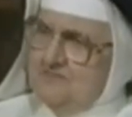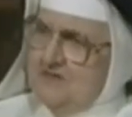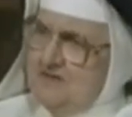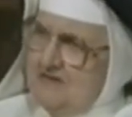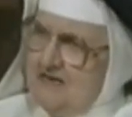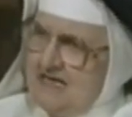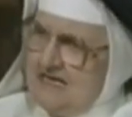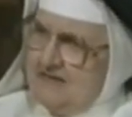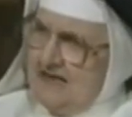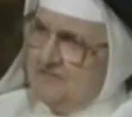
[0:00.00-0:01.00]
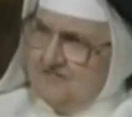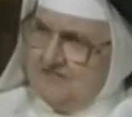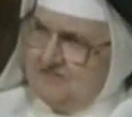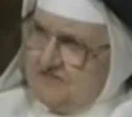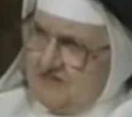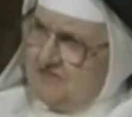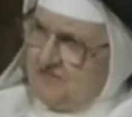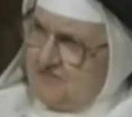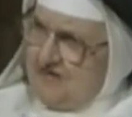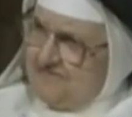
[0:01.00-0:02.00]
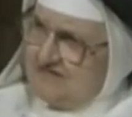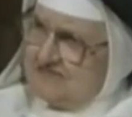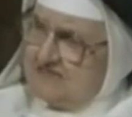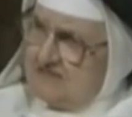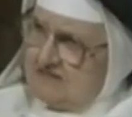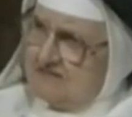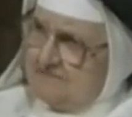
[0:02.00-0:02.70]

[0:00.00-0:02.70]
be like? I don't. Do they know? Have they seen it?